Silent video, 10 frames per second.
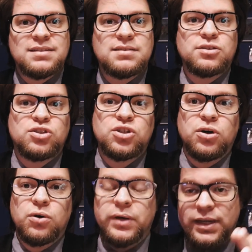
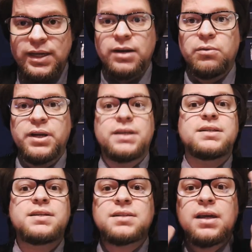So here
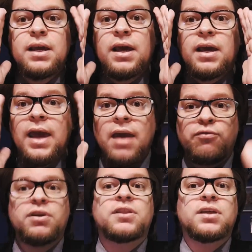is
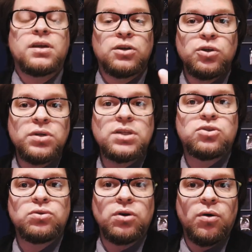everything you
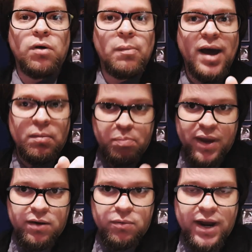need to know about
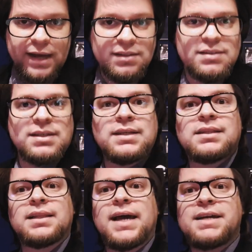pet rats
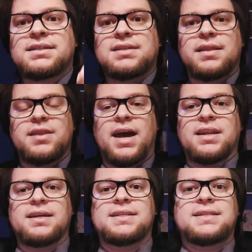in less
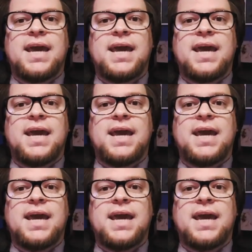than